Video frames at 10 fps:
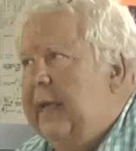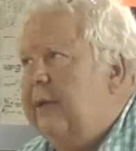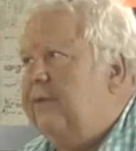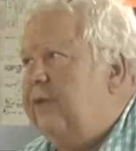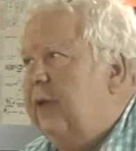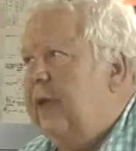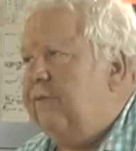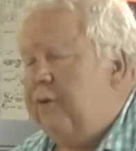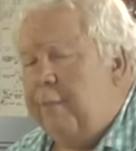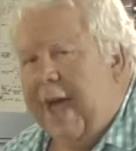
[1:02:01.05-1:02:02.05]
is
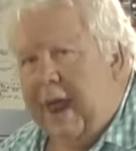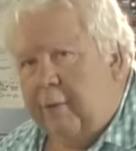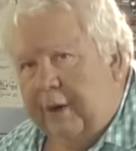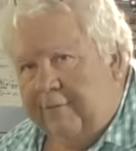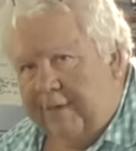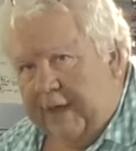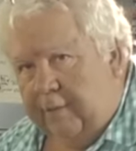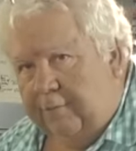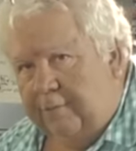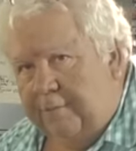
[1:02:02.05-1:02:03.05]
if your battery
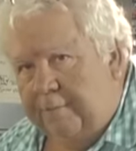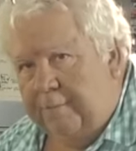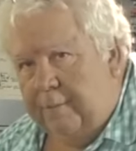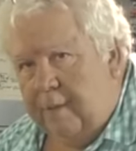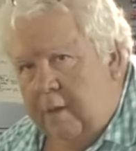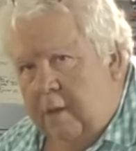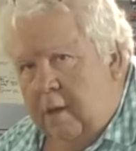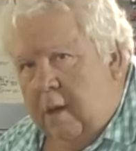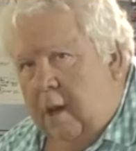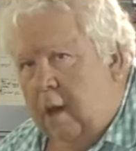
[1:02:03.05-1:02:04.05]
fails.
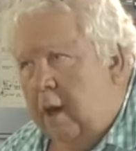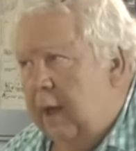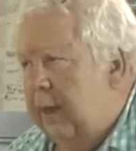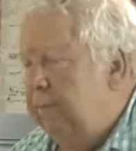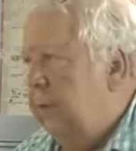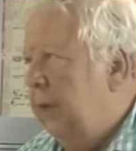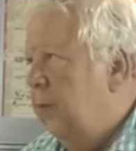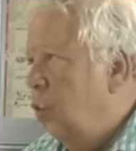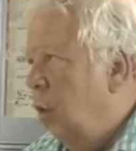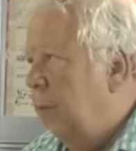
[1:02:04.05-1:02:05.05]

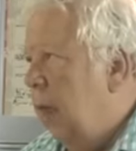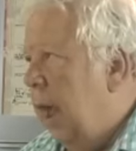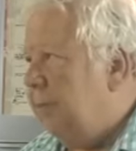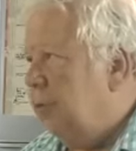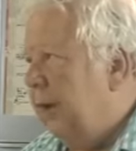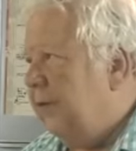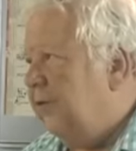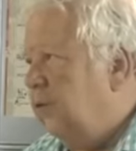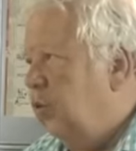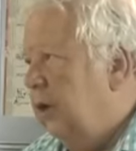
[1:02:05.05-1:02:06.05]
In normal
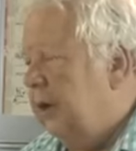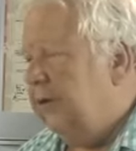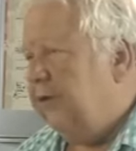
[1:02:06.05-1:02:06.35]
operation, we're going